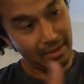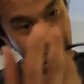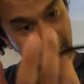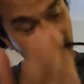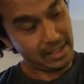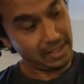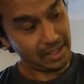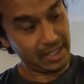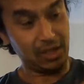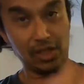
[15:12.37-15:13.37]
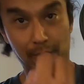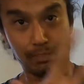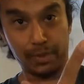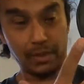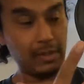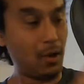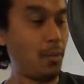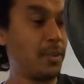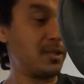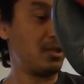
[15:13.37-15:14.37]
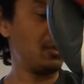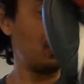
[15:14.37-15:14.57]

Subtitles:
this, it just opens so